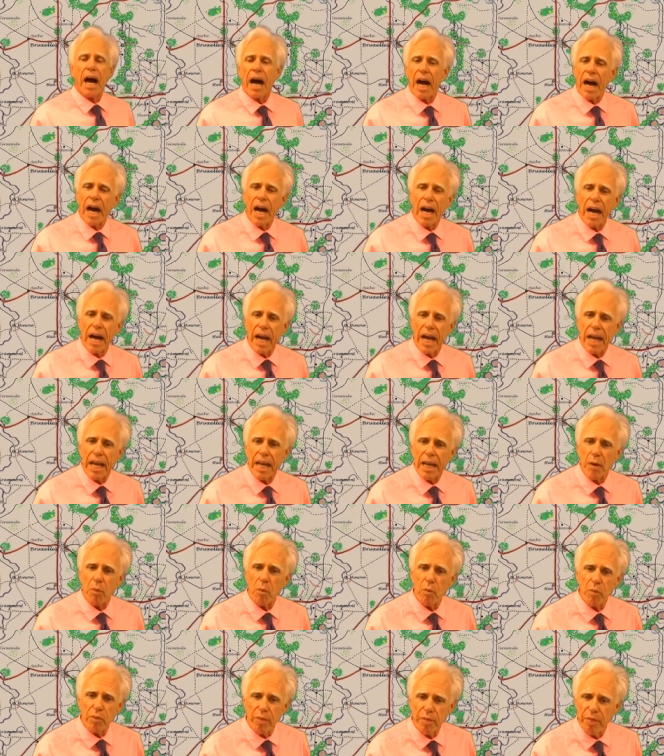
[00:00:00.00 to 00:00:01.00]

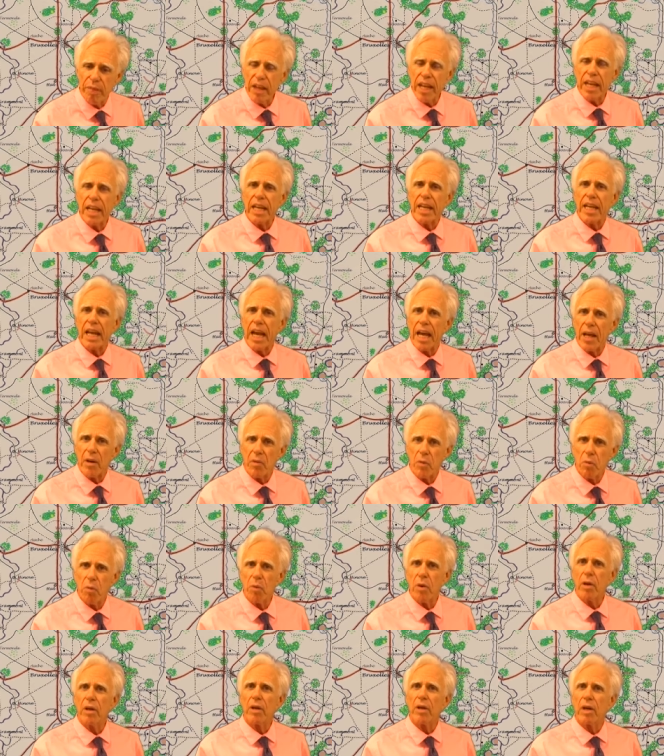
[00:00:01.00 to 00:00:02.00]
"I think
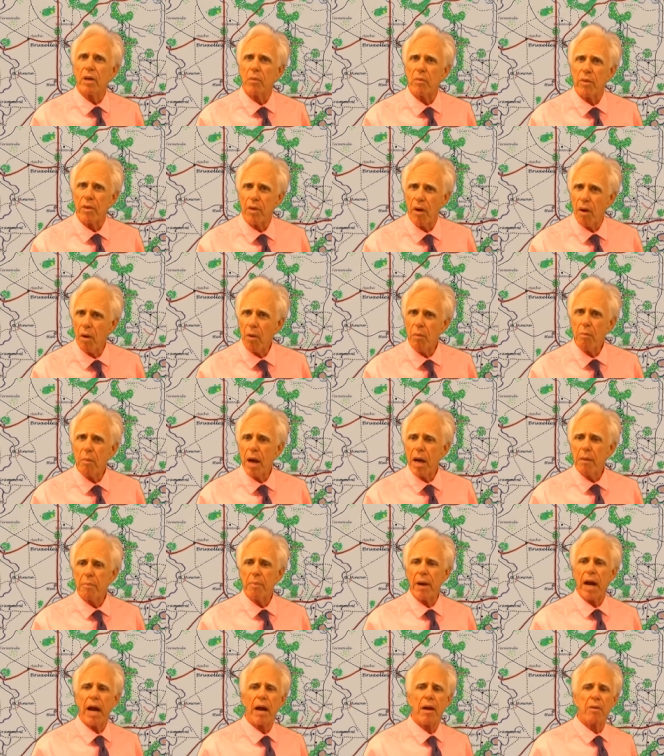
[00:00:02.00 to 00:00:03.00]
and work with all my
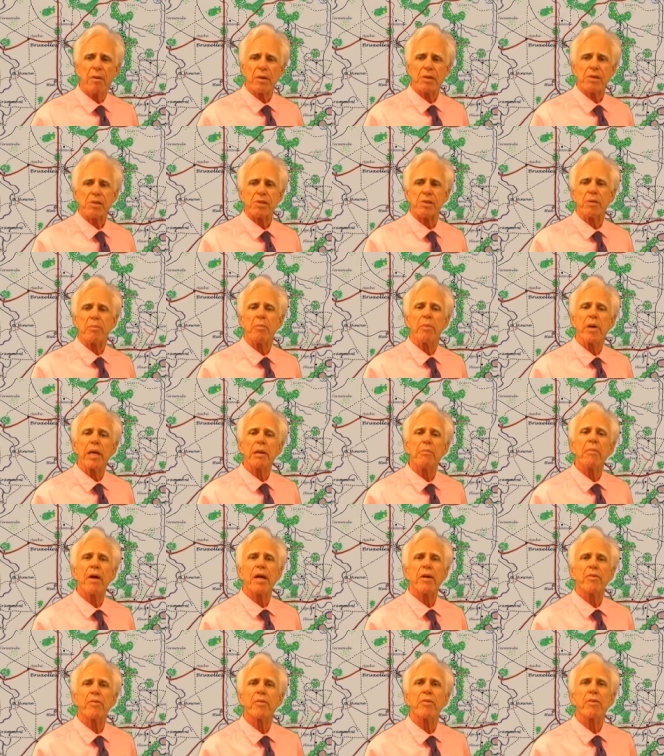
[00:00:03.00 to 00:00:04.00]
powers to bring
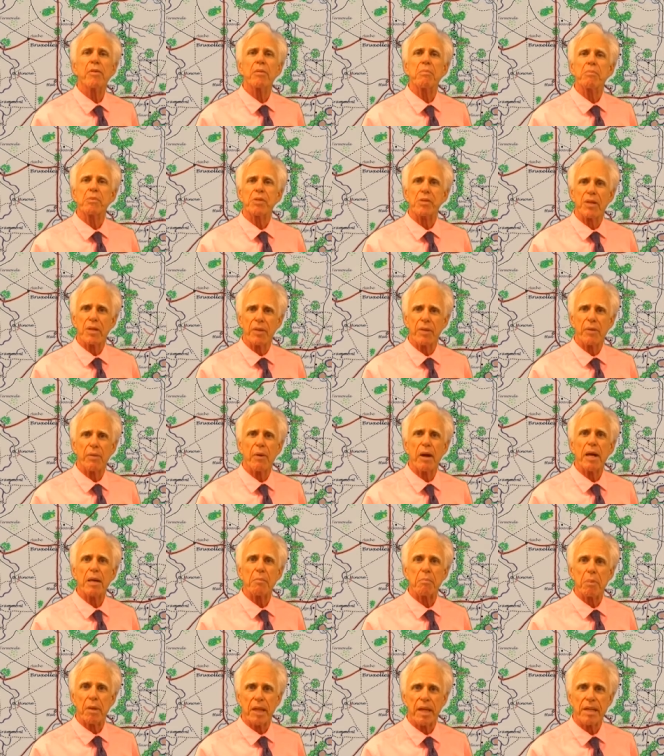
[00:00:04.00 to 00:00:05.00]
my troops to the
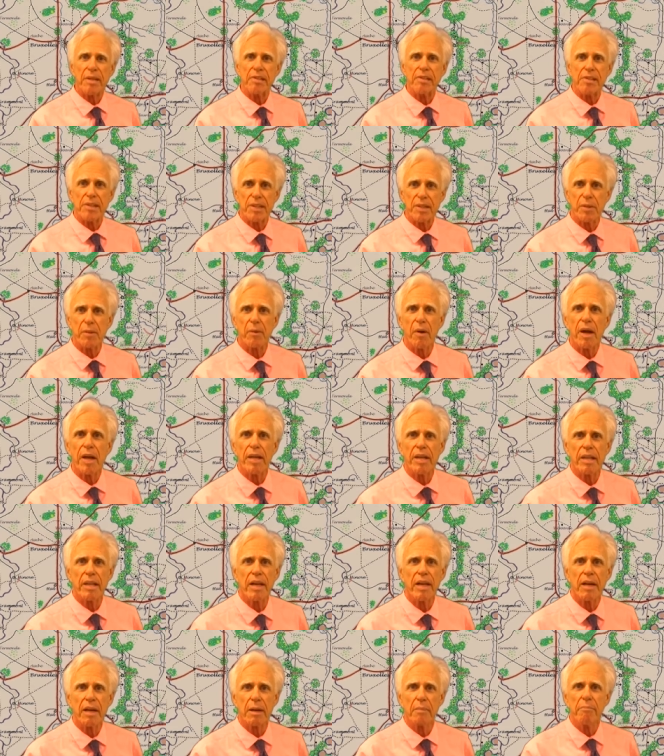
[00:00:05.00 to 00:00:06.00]
right place at the right
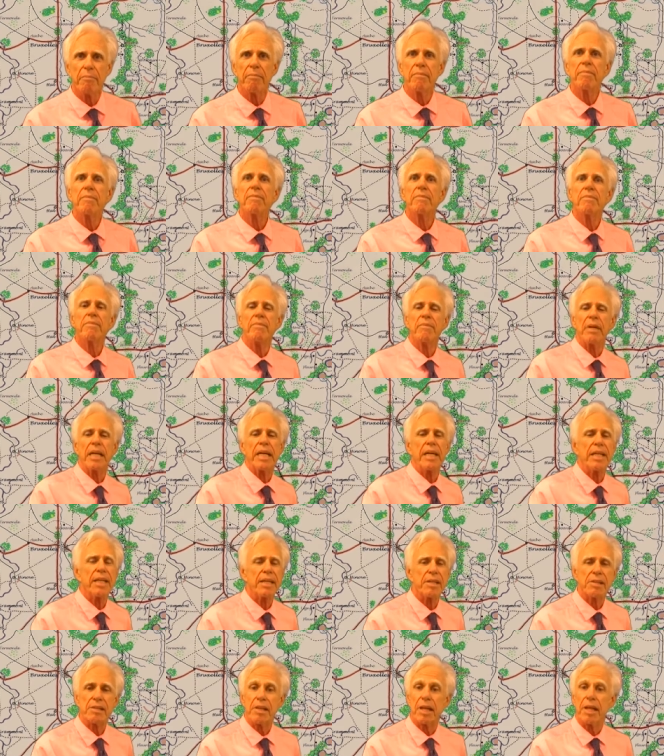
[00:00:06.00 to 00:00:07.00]
time."
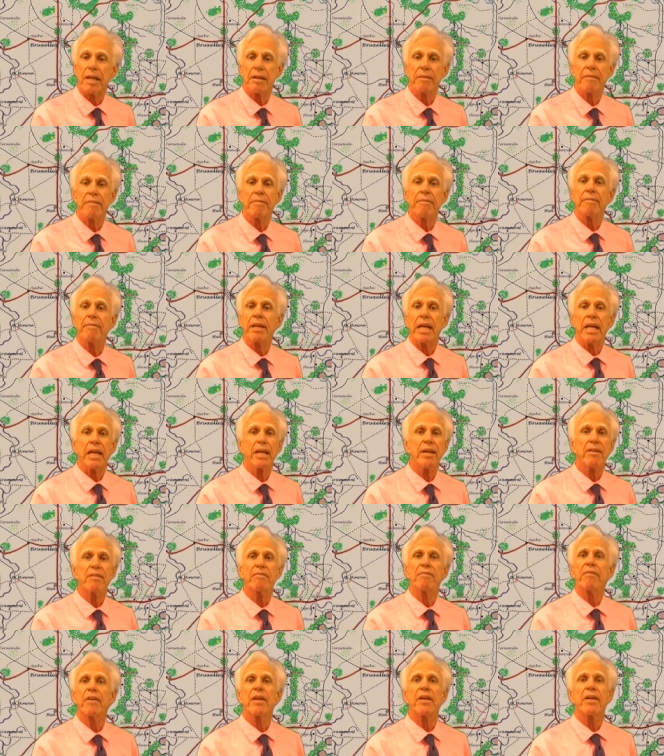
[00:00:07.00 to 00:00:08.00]
And he said, to
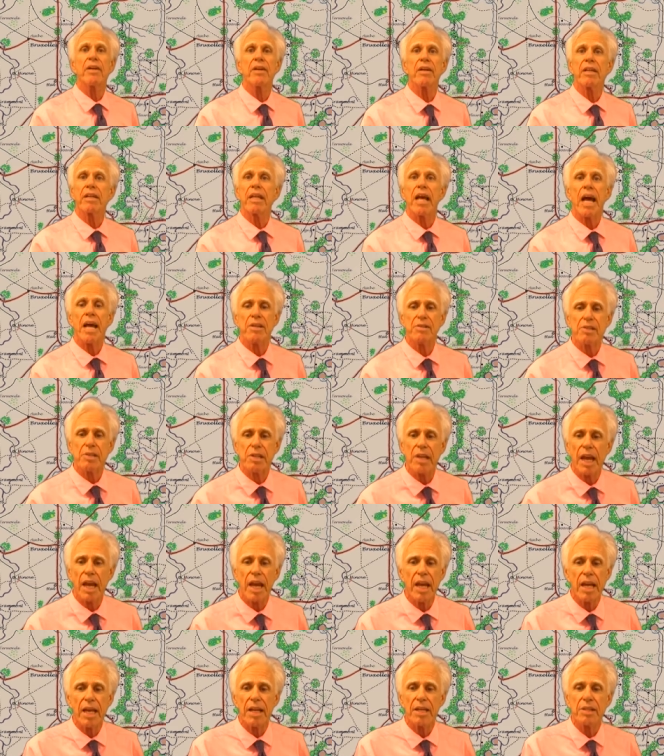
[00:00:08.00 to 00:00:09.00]
interfere at that
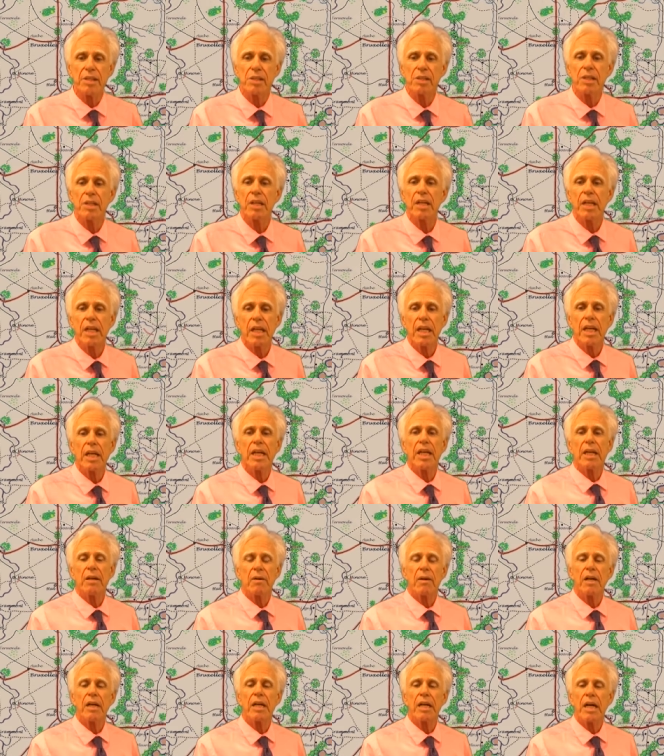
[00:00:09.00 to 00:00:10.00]
stage,
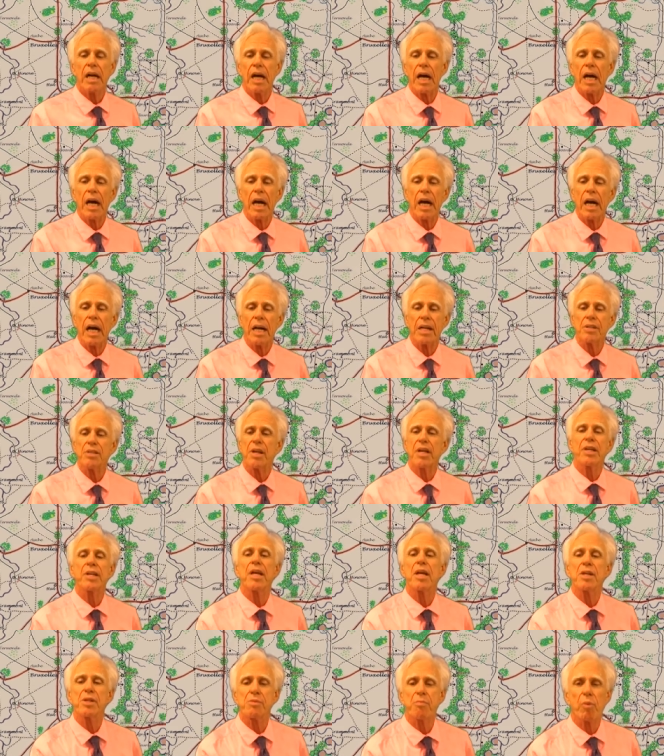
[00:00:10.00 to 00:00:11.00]
he
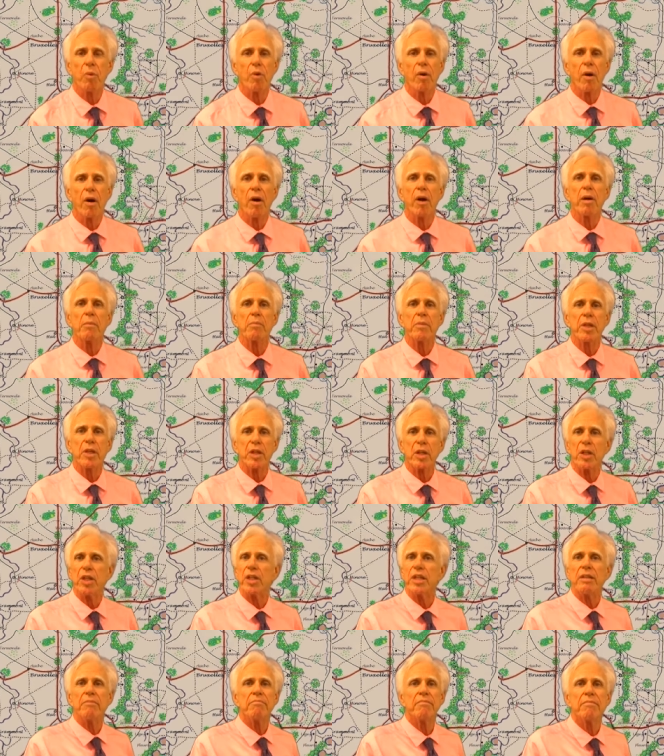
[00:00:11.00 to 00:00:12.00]
said, does more harm than
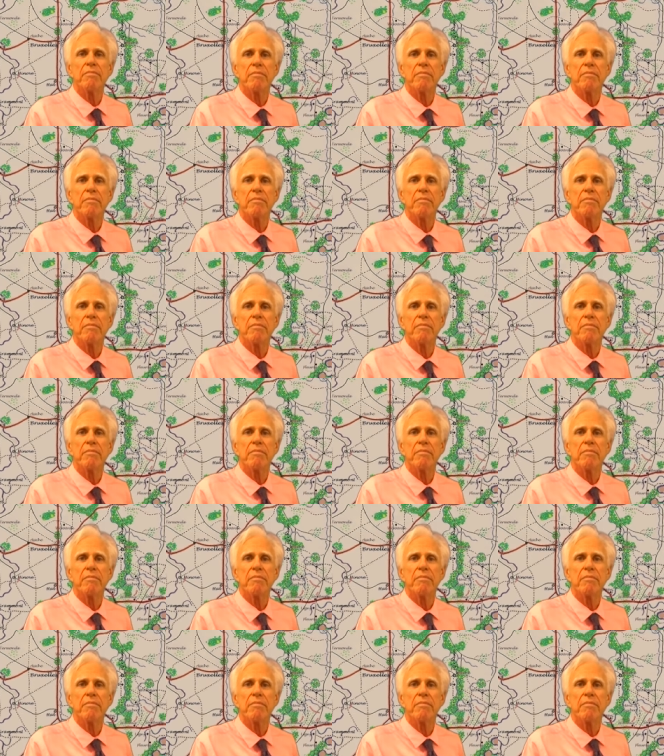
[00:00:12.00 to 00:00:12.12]
good.